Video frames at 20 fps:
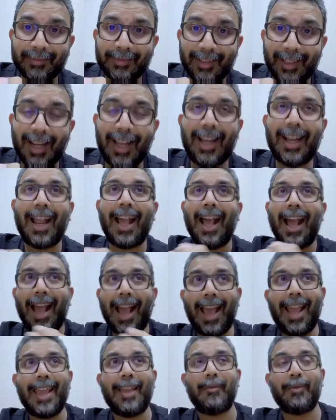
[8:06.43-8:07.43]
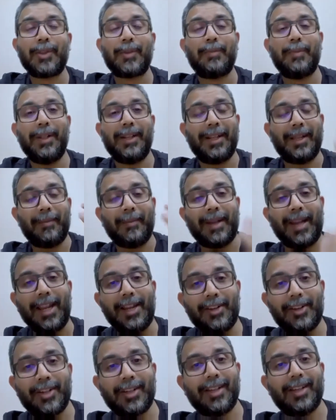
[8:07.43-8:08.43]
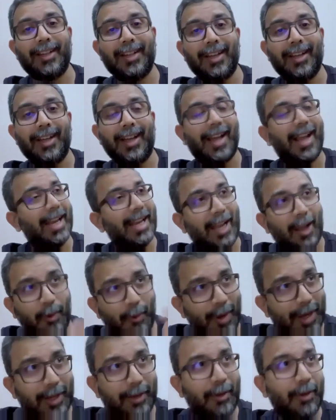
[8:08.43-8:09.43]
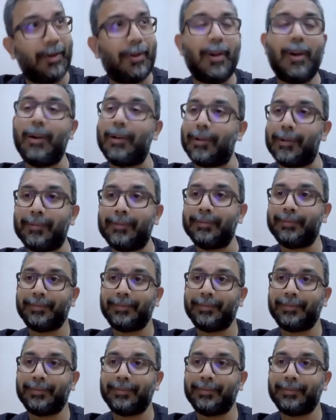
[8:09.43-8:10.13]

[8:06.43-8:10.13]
Right, I was building Malaysia. I never went to Hong Kong